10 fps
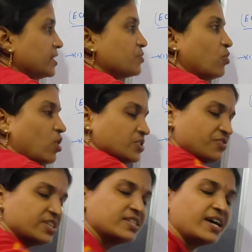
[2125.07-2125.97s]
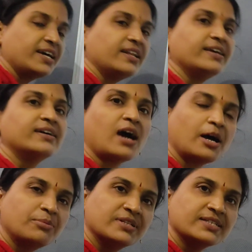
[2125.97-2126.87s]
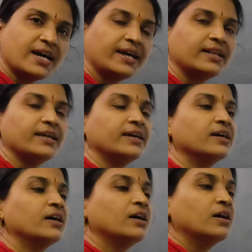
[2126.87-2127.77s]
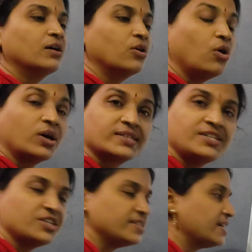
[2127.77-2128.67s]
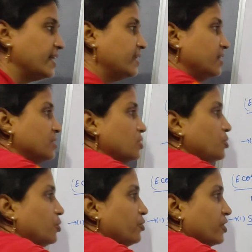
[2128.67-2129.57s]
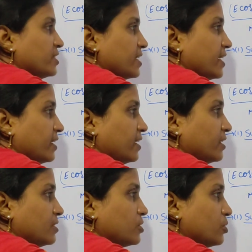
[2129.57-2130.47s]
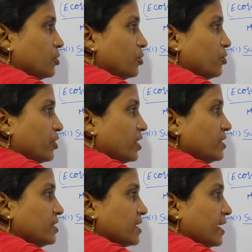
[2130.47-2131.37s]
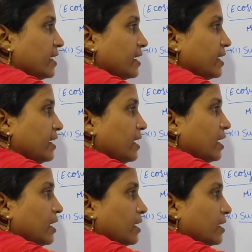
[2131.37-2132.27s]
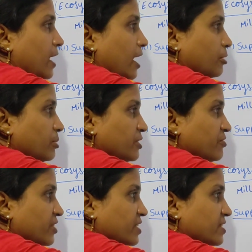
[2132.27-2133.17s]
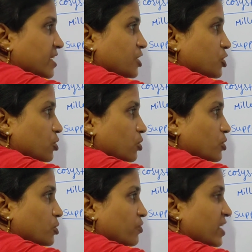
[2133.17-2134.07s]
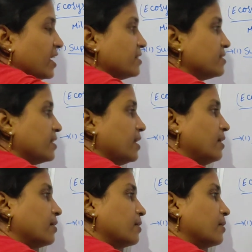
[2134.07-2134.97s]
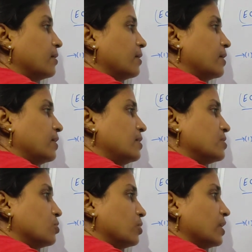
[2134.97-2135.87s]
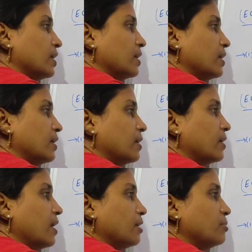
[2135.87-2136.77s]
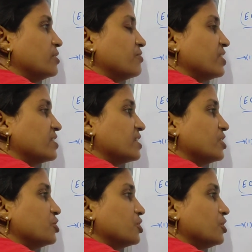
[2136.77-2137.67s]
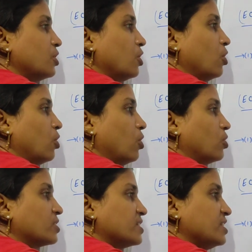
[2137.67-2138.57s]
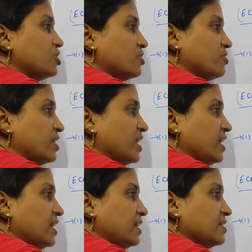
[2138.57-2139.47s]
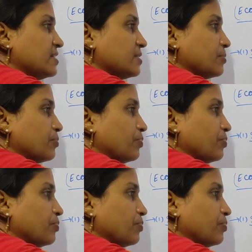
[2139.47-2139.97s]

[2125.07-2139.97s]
this phosphorus cycling, carbon cycling, oxygen cycling, so nutrient cycling. So nutrient cycling, carbon fixation also we can say in this only. Carbon fixation, oxygen release,